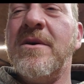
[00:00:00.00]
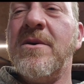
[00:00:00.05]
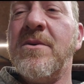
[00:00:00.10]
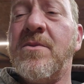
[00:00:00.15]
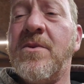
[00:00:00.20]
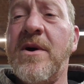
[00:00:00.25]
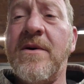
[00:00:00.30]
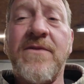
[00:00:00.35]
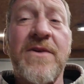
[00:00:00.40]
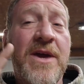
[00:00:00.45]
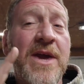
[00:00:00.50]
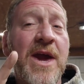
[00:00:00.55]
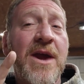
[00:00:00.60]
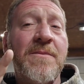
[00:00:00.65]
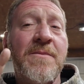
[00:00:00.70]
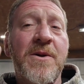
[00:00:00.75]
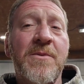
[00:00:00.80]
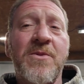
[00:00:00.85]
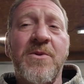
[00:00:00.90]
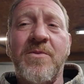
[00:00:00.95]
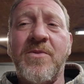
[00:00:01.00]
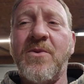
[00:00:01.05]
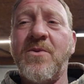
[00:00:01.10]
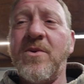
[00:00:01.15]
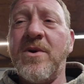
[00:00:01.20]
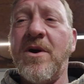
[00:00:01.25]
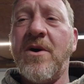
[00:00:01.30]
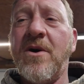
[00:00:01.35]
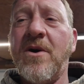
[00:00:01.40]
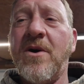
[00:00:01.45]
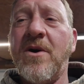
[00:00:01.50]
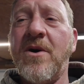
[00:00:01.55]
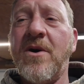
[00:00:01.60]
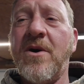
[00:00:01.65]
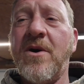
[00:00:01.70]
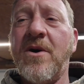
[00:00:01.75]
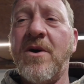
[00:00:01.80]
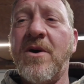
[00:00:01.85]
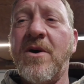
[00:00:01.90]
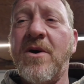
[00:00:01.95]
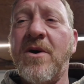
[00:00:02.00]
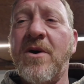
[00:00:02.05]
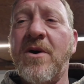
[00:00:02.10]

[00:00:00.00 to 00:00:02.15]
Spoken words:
We have the K member, but we also have